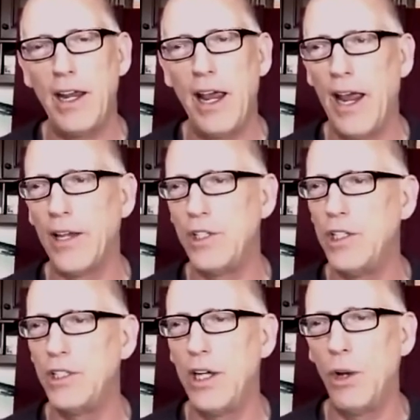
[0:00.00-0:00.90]
And
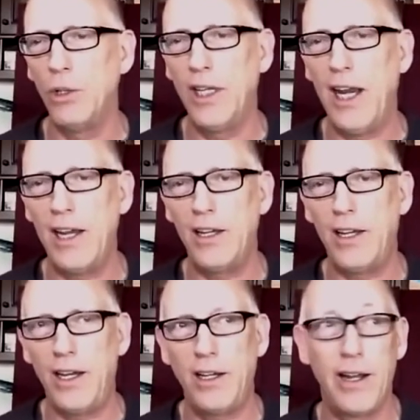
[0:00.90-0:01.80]
she's the only
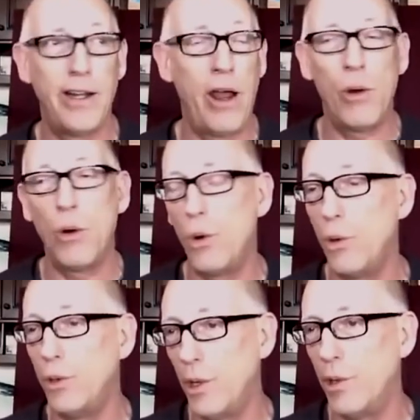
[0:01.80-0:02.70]
candidate I know who,
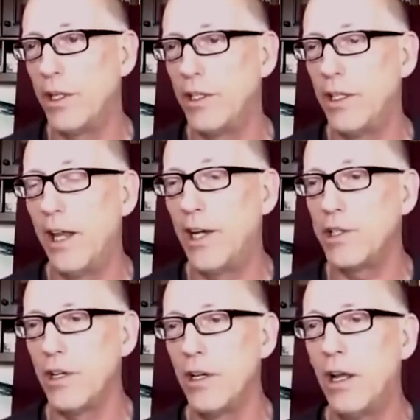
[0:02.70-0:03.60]
during the
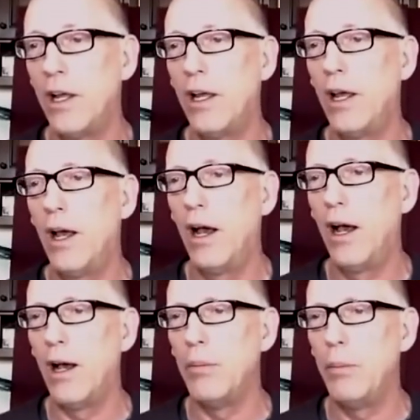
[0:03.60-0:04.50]
election,
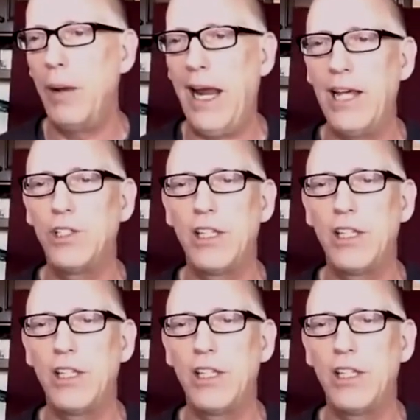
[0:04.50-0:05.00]
passed